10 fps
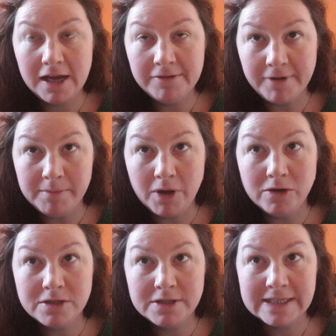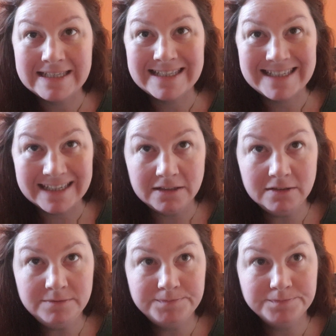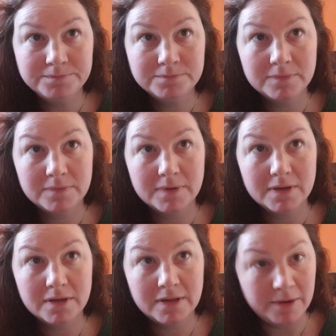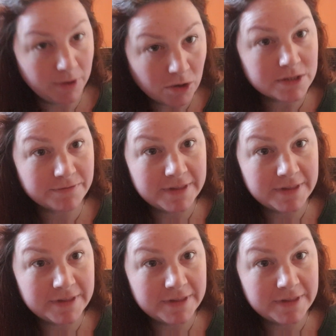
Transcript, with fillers: if I'm going to distill, there are lots of